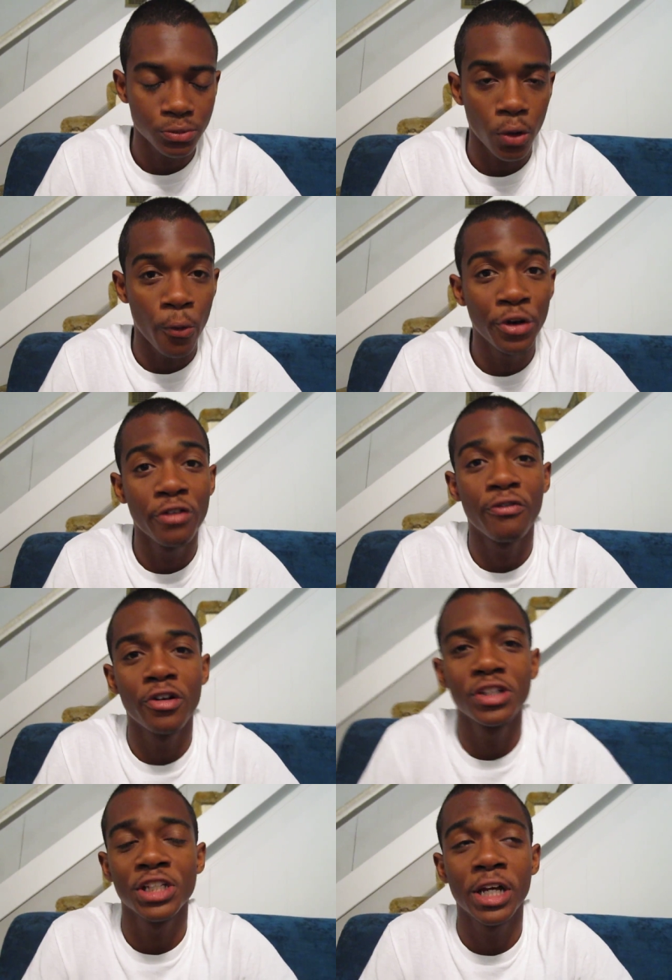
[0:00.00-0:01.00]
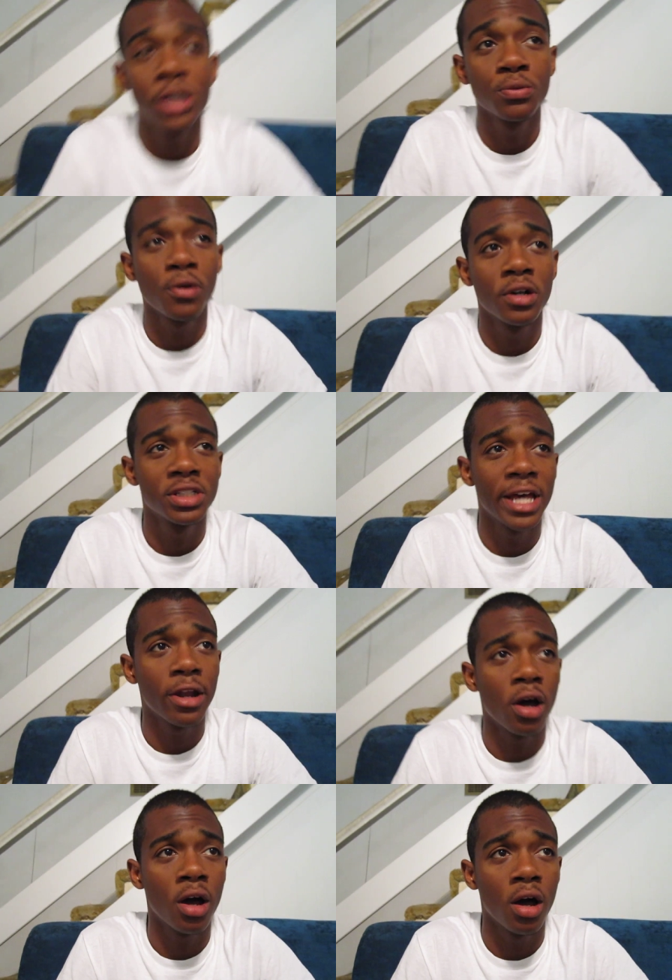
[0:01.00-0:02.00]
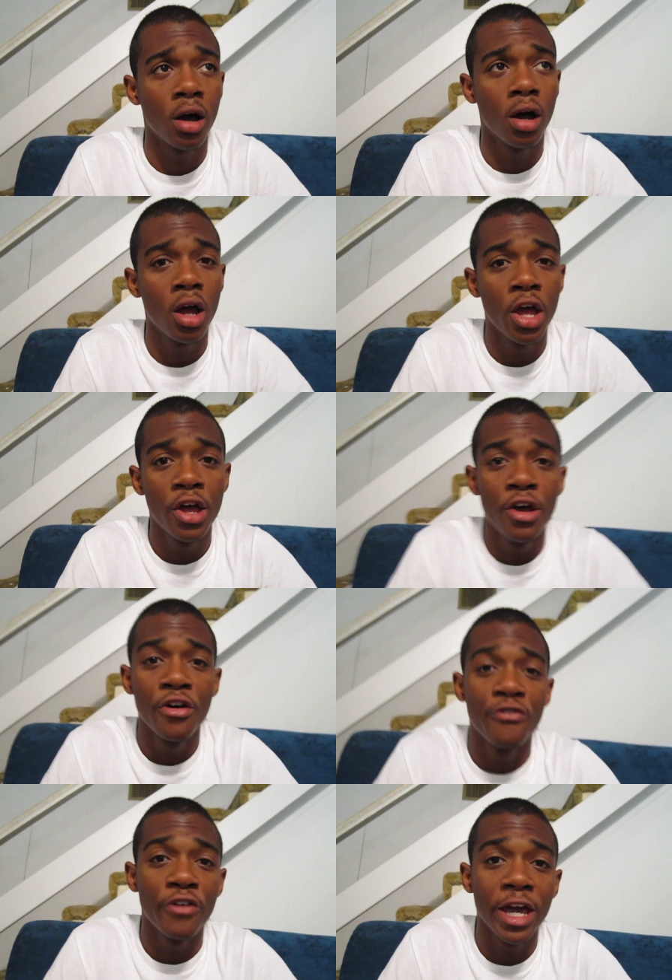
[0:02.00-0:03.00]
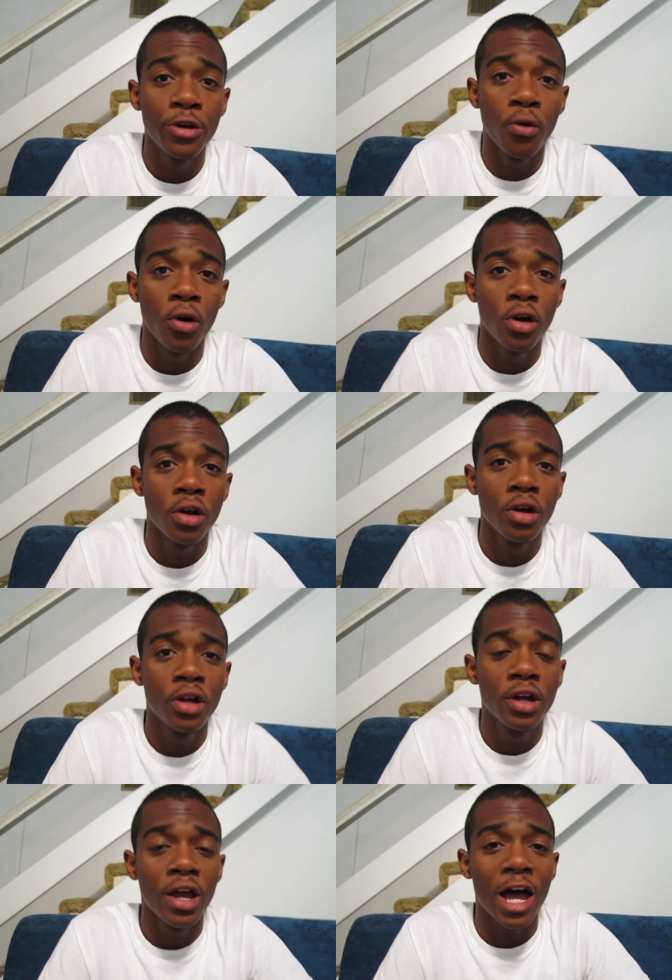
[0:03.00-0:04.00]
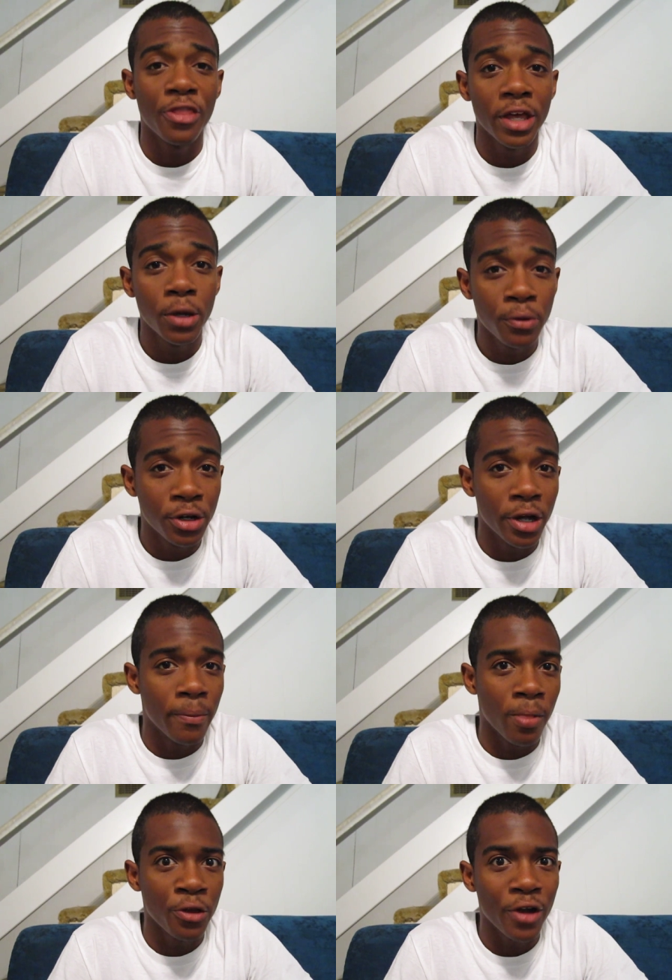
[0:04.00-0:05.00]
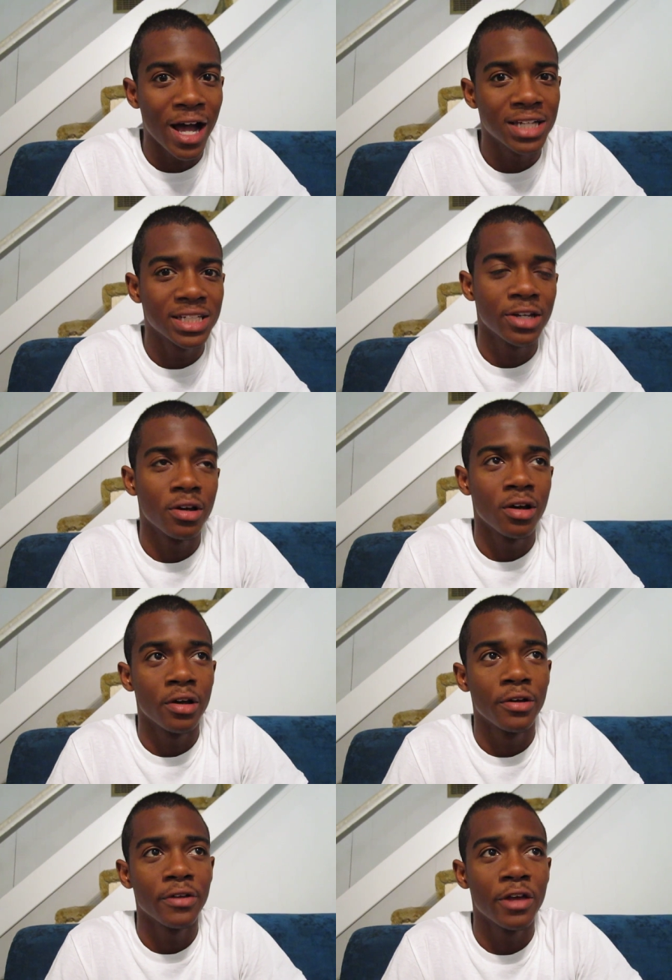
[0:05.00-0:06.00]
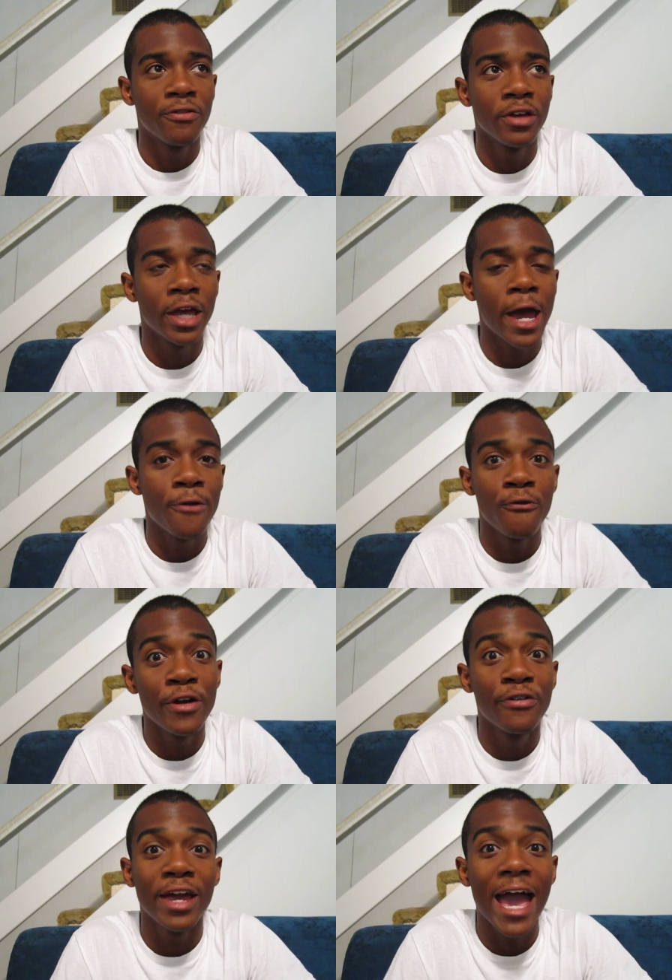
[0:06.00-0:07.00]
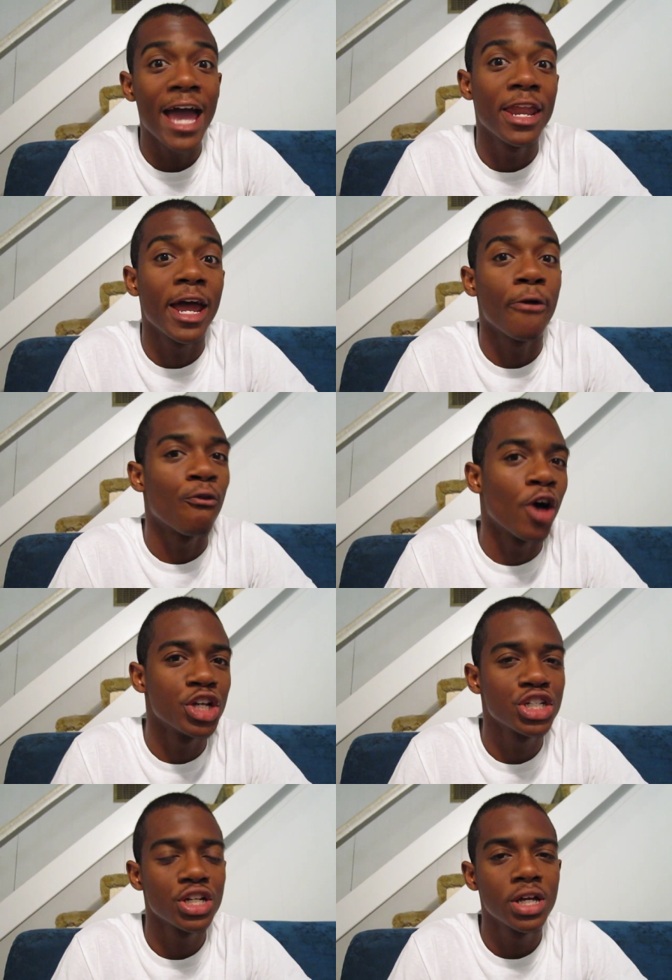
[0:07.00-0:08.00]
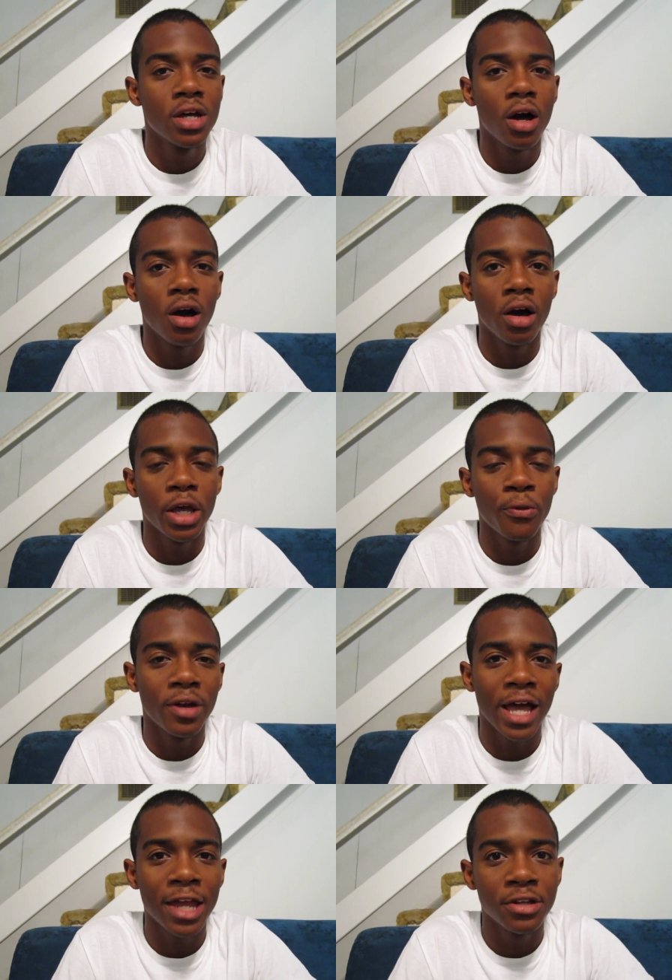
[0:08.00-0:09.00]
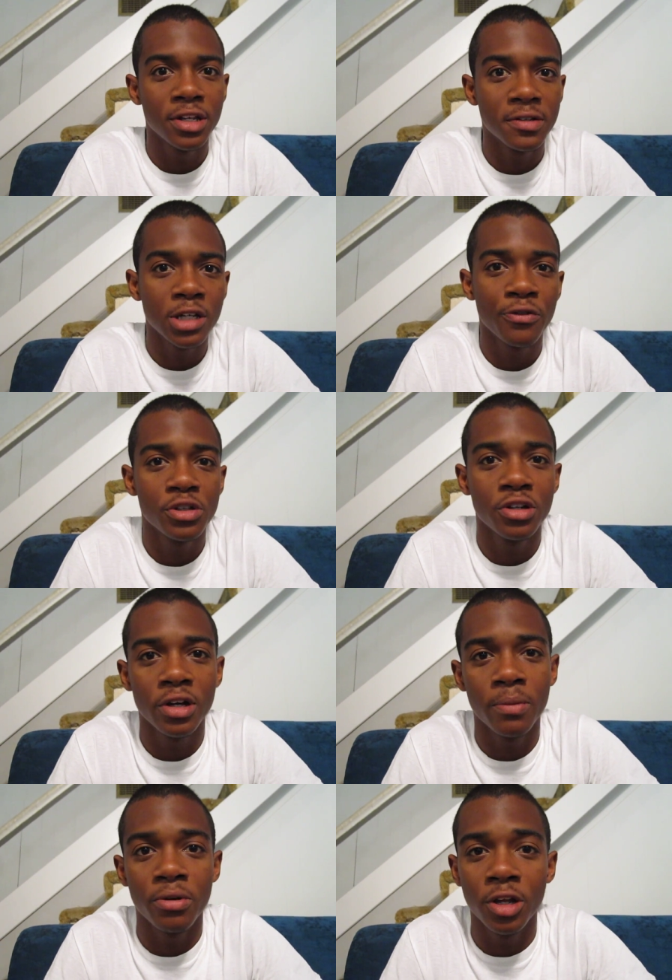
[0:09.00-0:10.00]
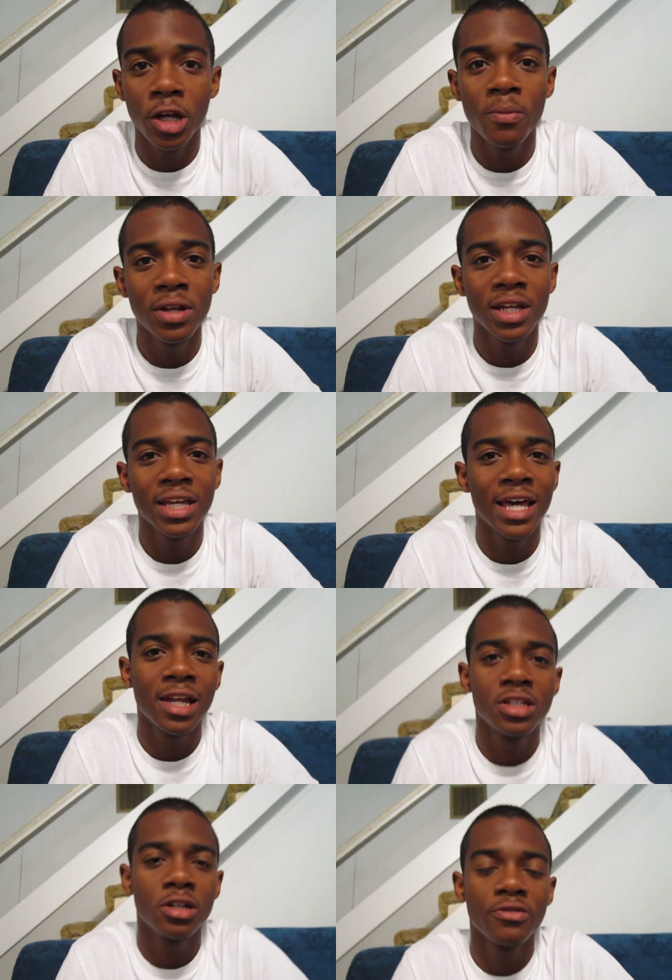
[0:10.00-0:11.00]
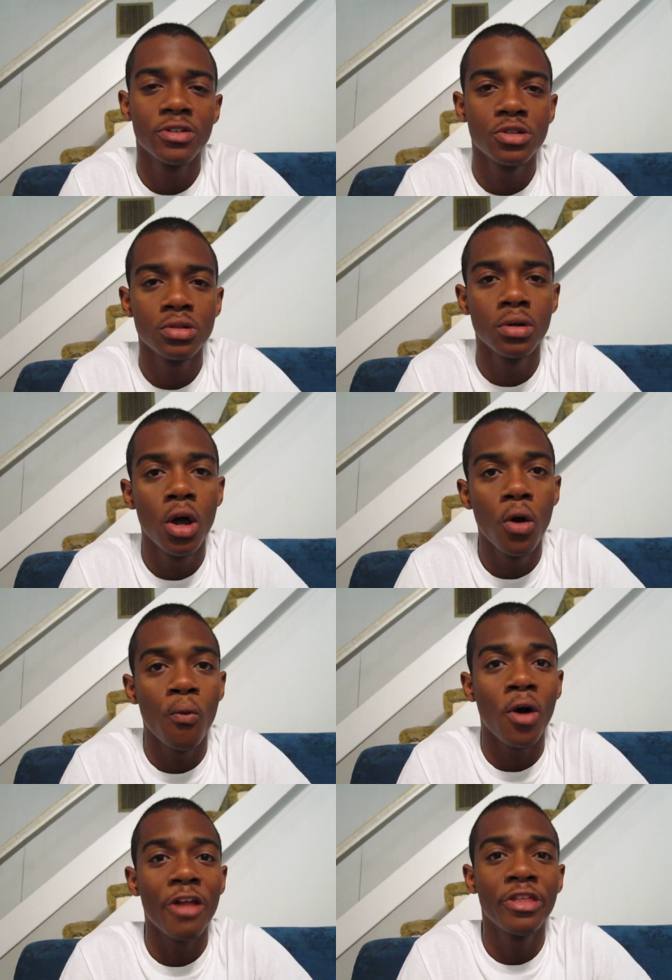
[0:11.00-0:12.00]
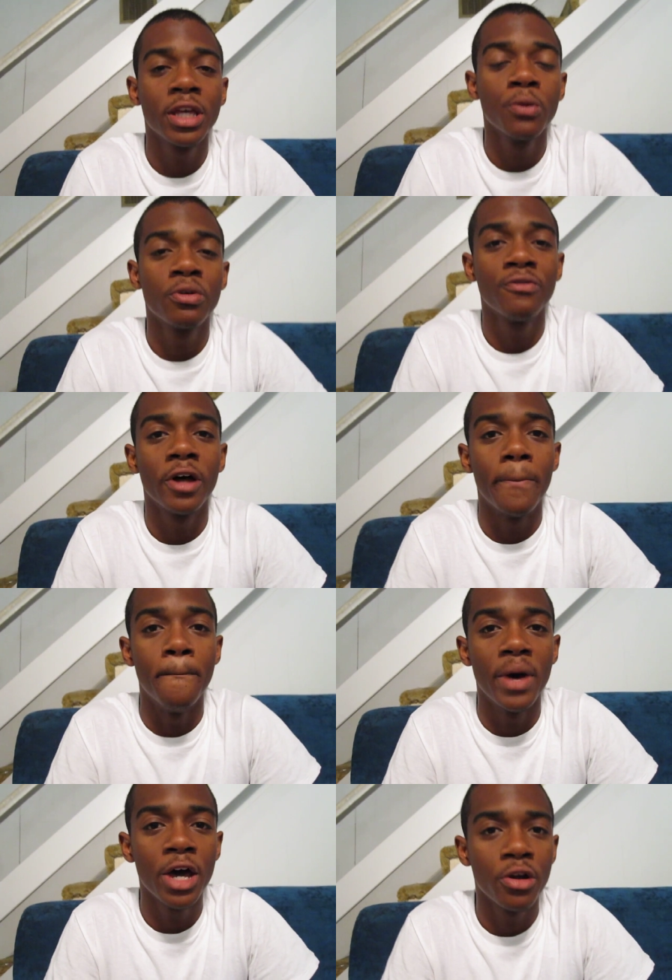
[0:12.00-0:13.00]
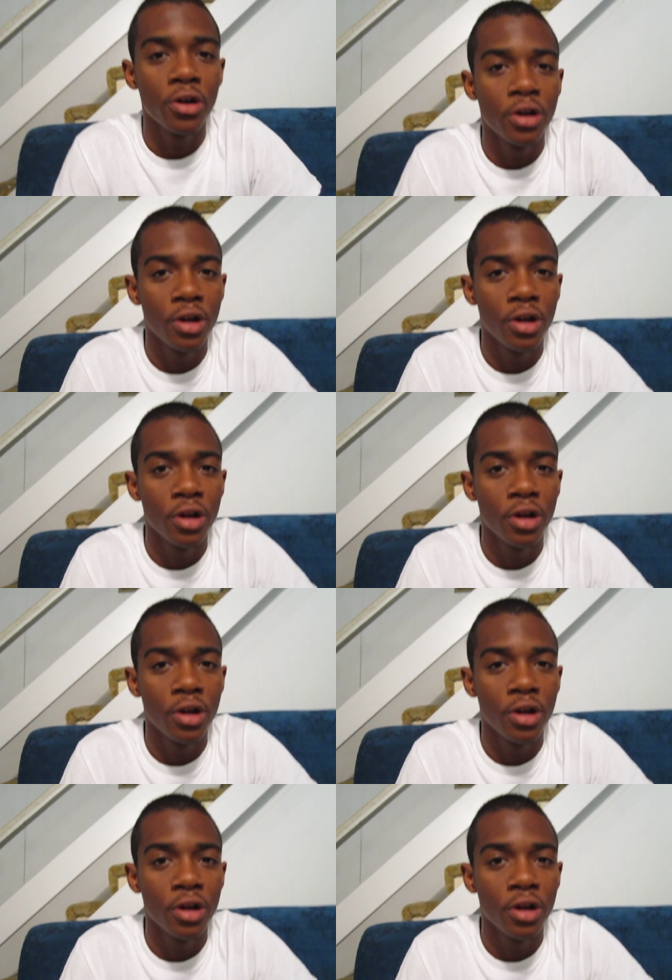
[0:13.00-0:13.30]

one of the first things was that uh, Fedor, I think he would have done. You know how I said uh, if he had if he hadn't had Rush, uh, he wouldn't have gotten himself into the predicament that he got himself into. Well, I think he would have done better